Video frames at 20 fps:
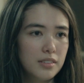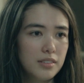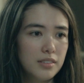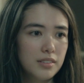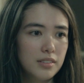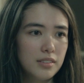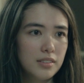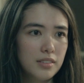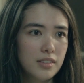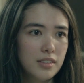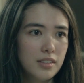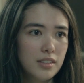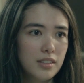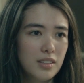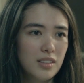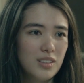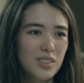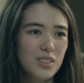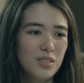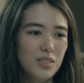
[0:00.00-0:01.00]
you wanted?
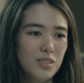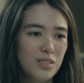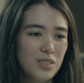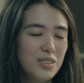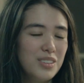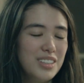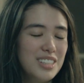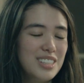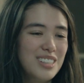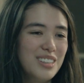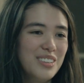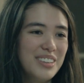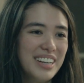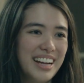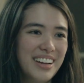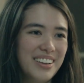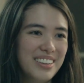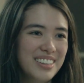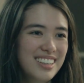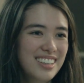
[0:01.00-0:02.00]
L Luna, slow
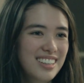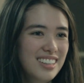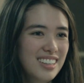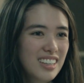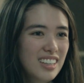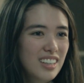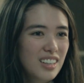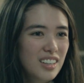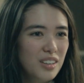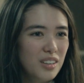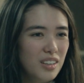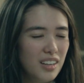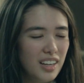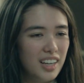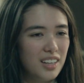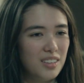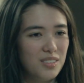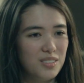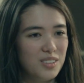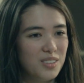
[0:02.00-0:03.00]
down.
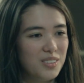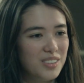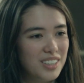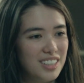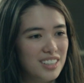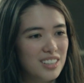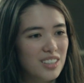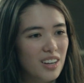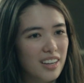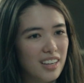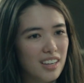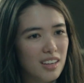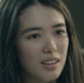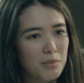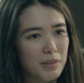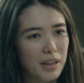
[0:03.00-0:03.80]
I don't know what you're talking